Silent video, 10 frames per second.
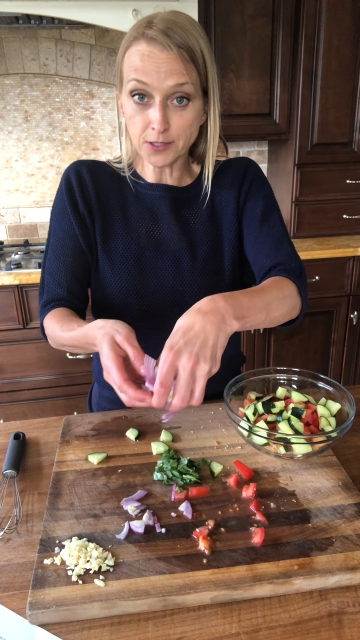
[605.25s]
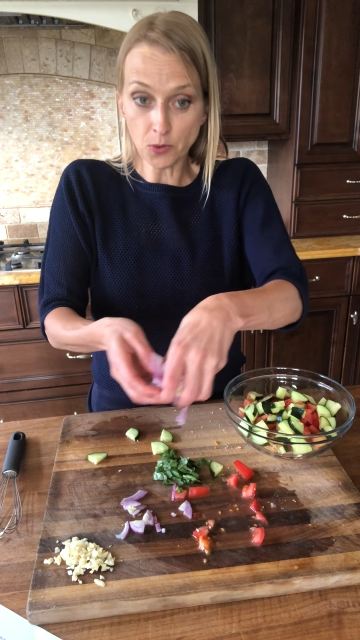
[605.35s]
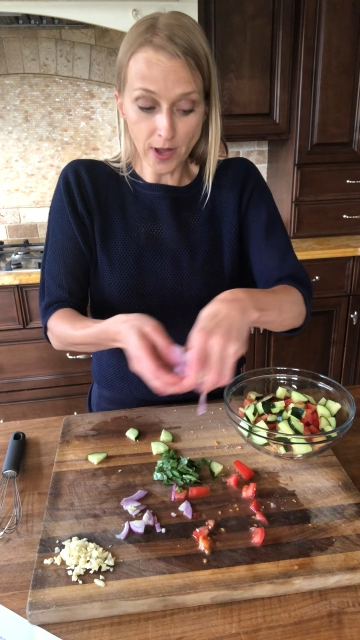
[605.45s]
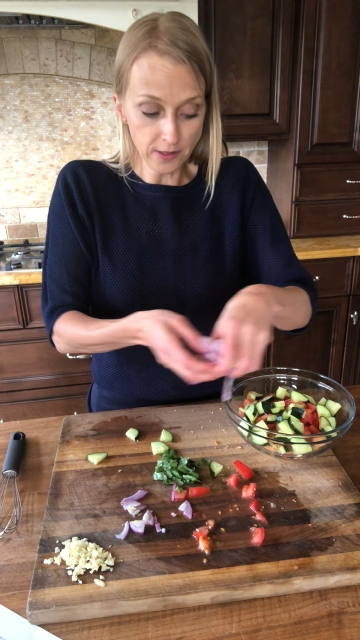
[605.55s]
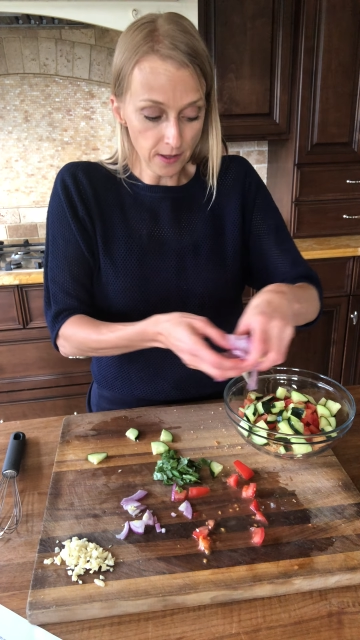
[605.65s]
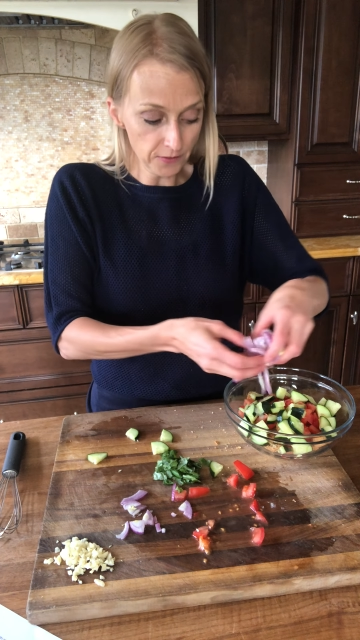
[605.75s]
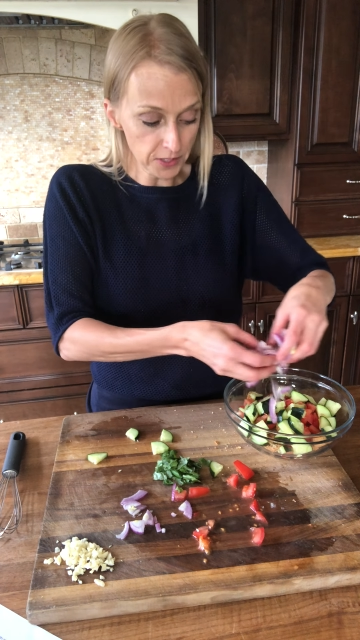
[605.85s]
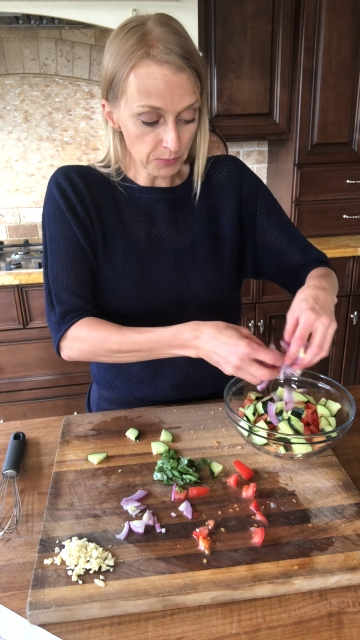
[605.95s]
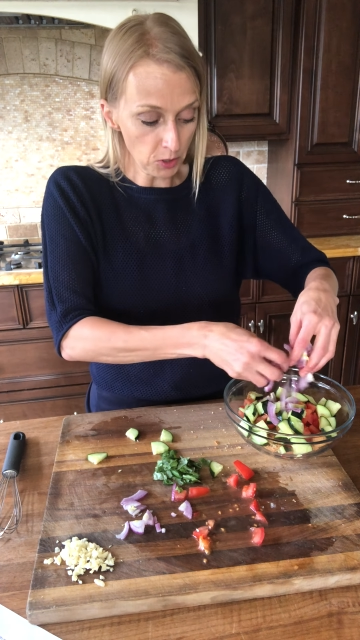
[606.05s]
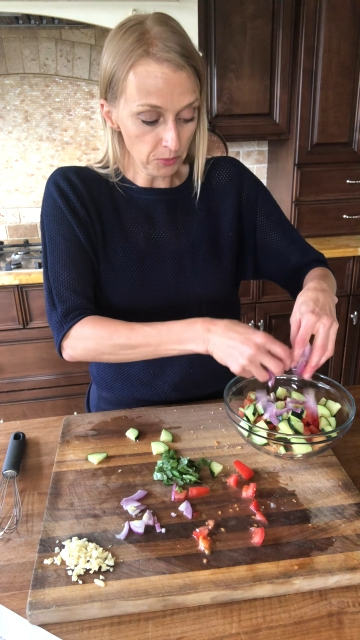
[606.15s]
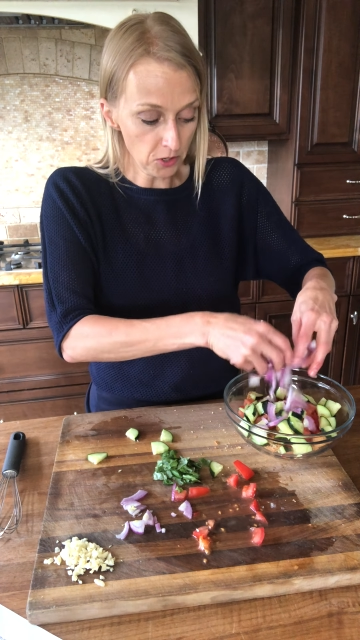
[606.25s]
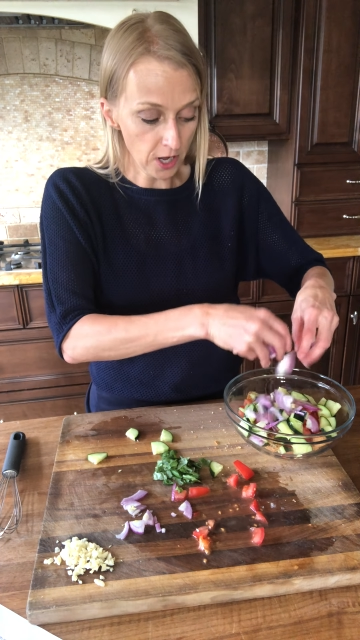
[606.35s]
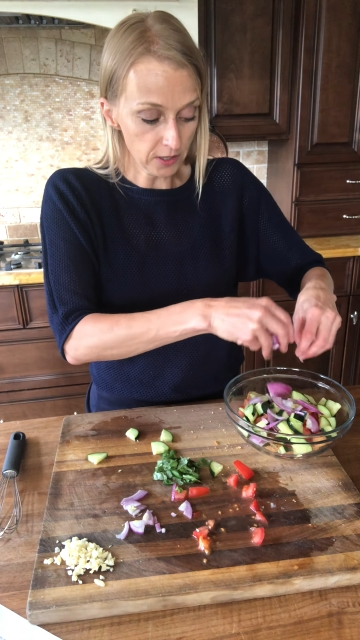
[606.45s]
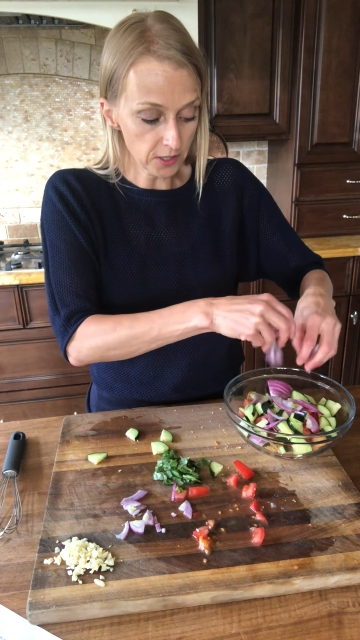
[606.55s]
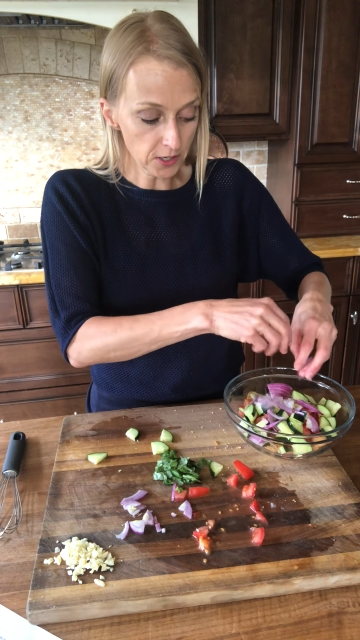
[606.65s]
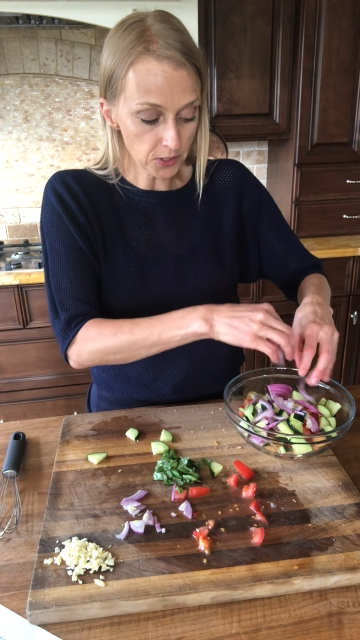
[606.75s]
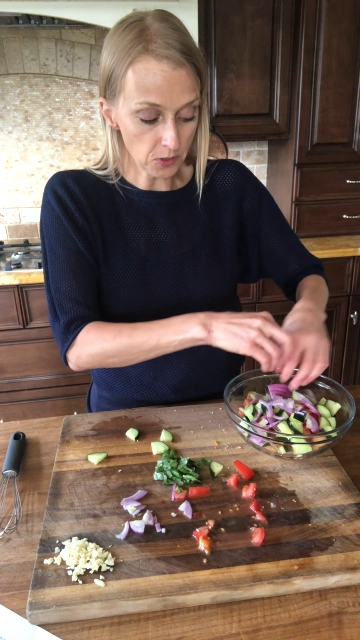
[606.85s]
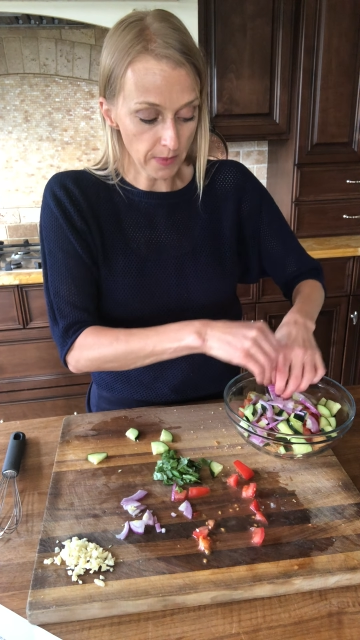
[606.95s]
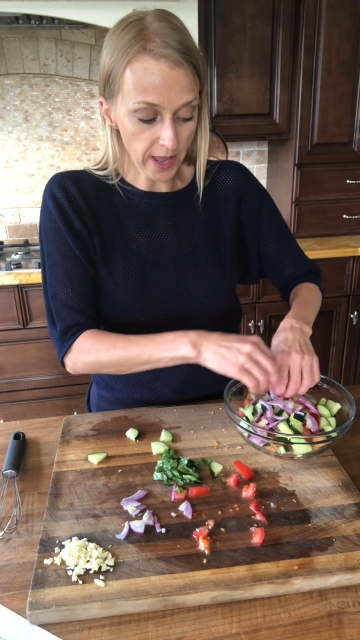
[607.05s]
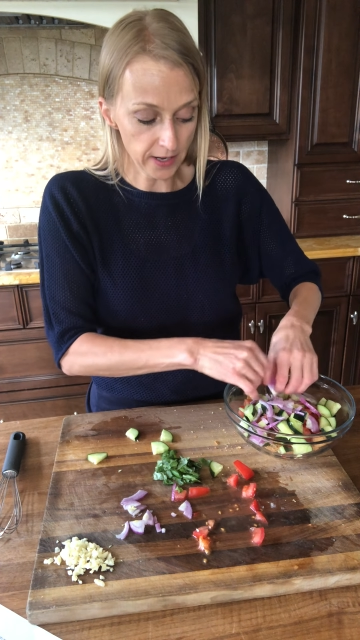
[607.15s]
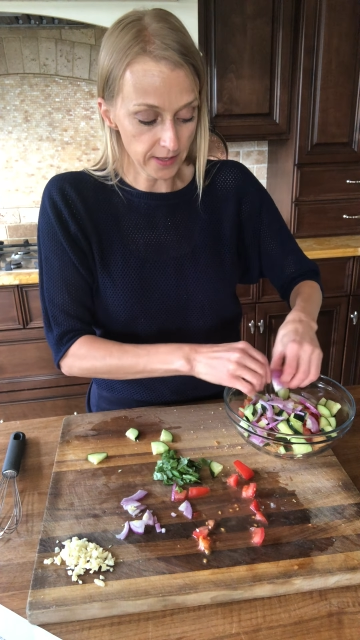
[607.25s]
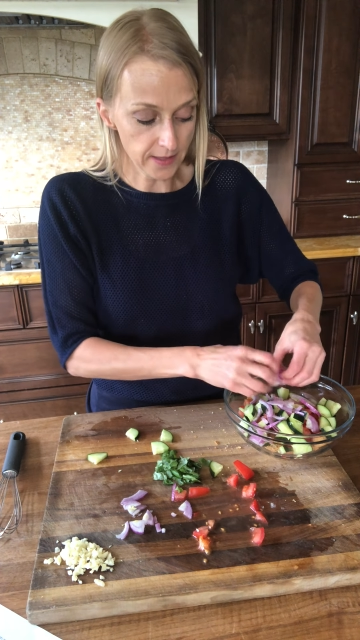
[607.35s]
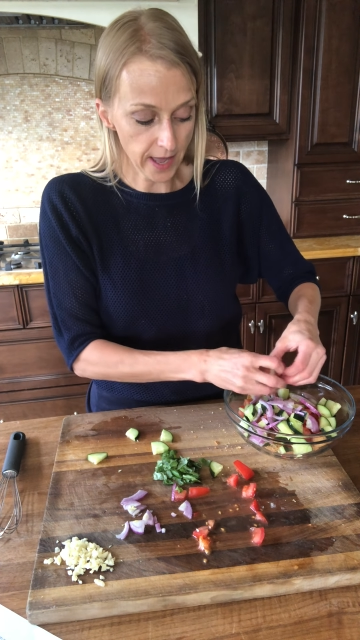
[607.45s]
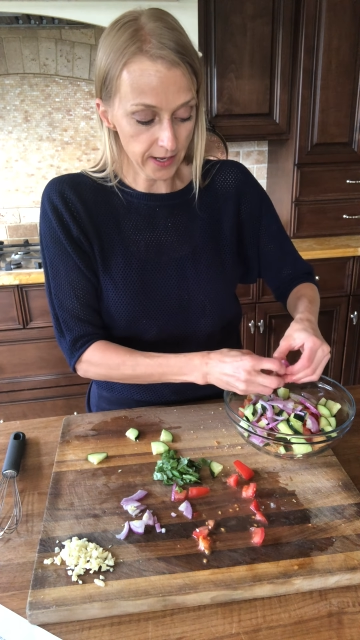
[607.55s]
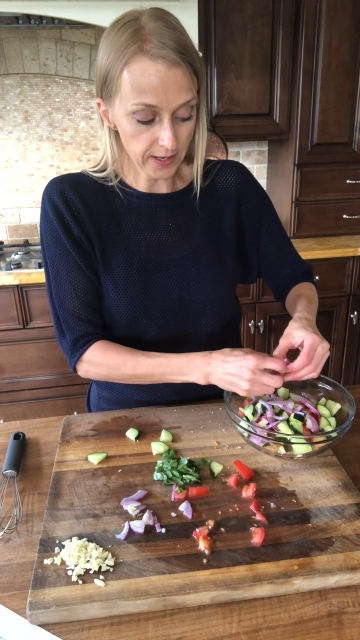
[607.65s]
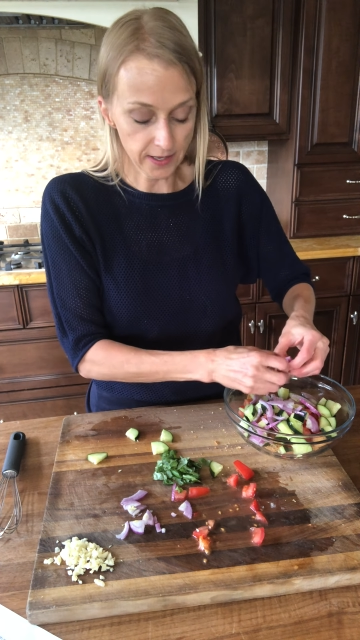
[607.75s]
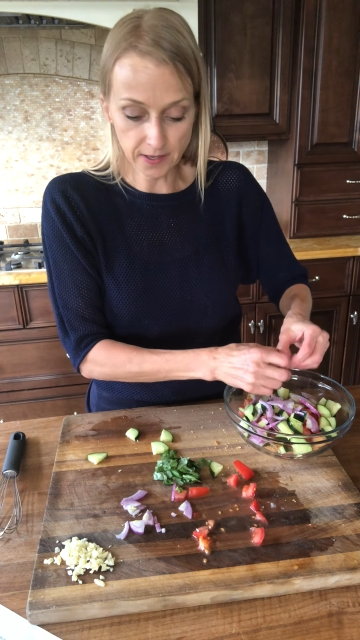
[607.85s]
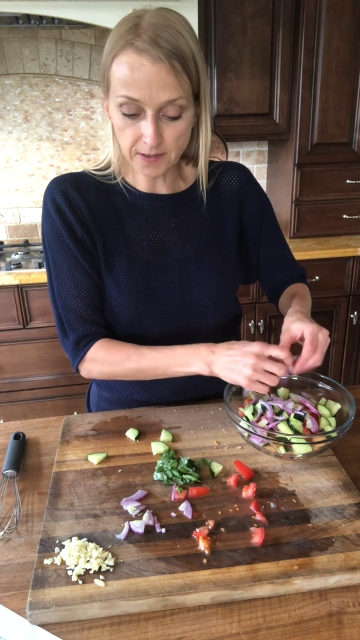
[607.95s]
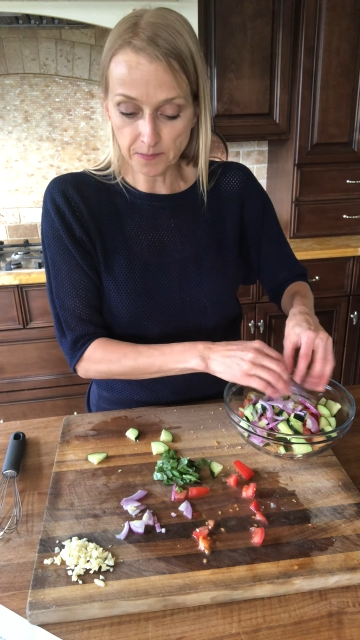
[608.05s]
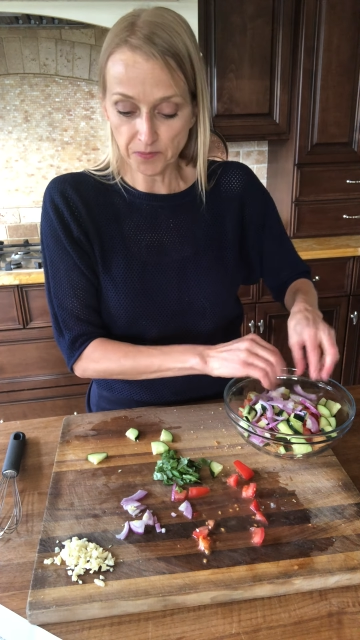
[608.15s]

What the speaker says: so I love this purple color, so I'm adding that in.